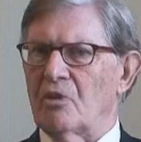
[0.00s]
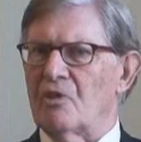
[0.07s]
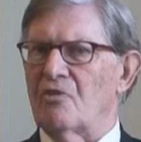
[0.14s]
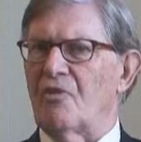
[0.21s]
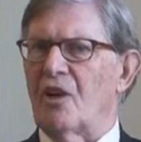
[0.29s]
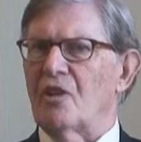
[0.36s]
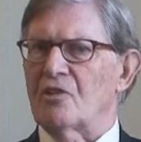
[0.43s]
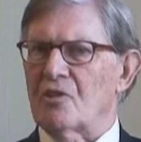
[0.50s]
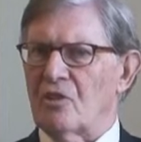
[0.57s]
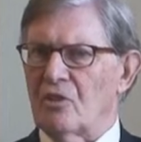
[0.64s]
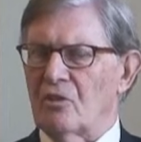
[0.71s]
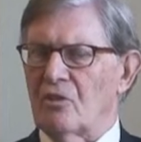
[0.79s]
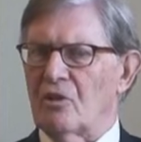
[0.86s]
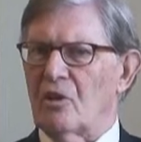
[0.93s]
it's
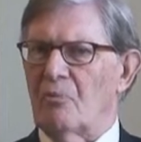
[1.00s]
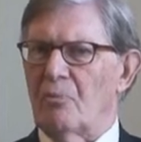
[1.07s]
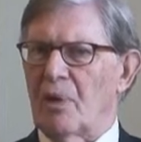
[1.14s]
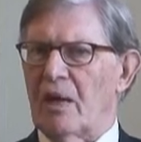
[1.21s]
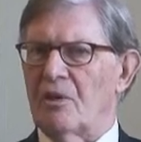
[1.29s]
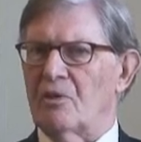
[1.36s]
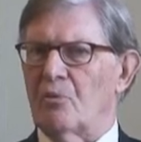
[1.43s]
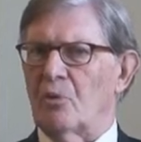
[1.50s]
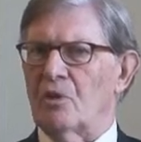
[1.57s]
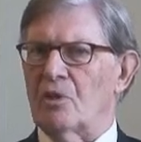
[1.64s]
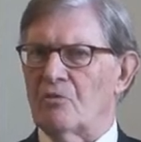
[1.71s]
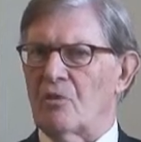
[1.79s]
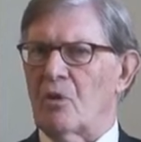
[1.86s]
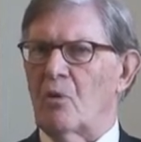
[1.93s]
farcical compared to what
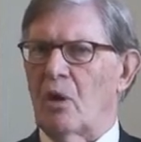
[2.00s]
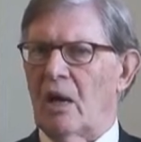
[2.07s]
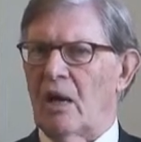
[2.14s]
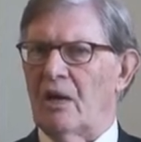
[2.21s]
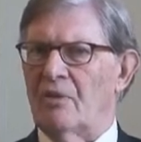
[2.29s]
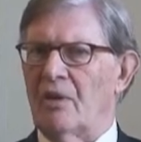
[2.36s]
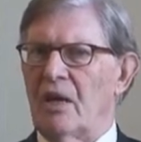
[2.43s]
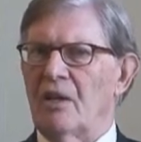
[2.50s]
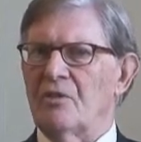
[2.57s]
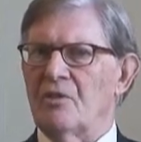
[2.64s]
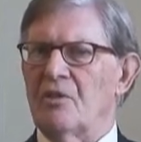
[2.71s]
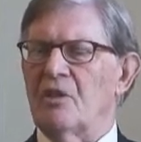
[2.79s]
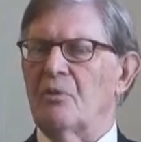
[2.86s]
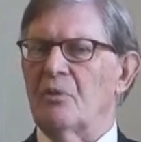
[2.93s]
is required
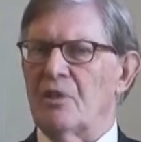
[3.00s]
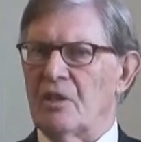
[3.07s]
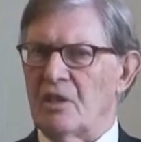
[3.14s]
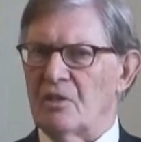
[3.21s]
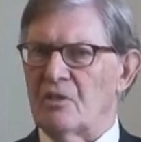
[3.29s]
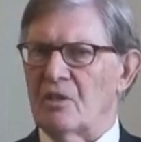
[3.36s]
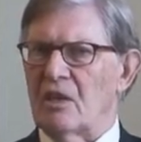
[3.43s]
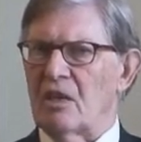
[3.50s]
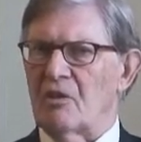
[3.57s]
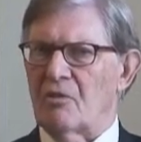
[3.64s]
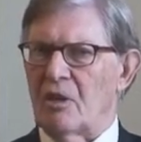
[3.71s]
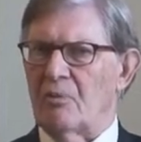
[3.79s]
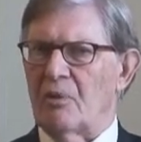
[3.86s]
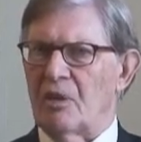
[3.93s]
to deal with these
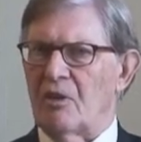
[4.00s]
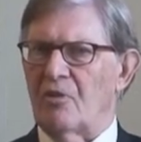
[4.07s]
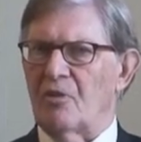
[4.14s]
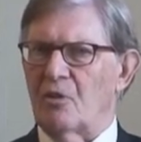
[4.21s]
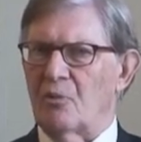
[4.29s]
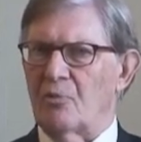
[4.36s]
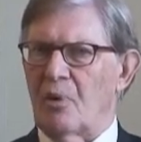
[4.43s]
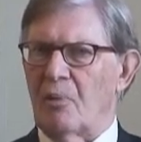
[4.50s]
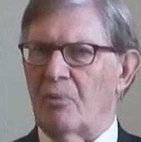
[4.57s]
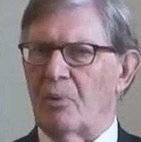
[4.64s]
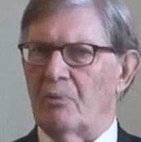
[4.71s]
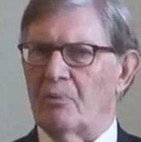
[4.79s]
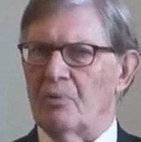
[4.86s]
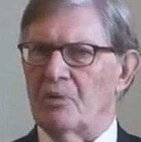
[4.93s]
incredibly difficult
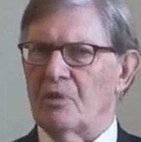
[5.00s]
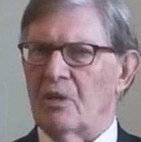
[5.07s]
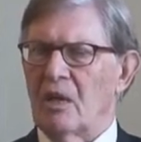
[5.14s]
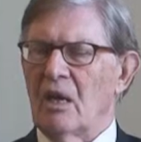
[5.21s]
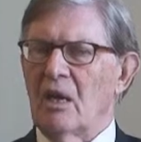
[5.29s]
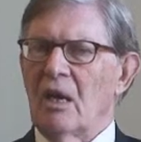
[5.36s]
problems.